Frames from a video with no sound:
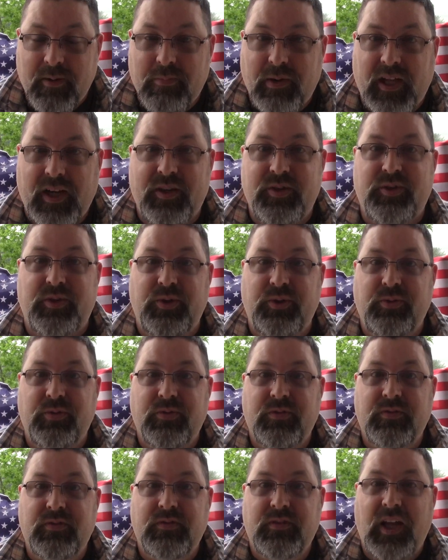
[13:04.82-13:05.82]
bless
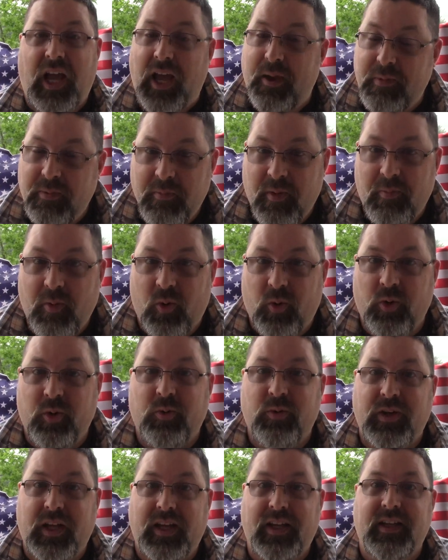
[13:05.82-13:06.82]
you. Happy
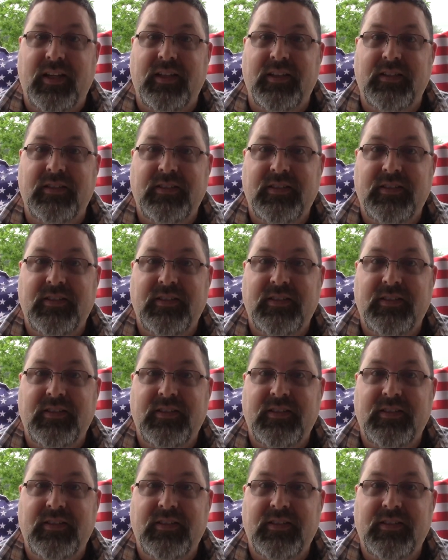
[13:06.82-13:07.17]
Memorial Day.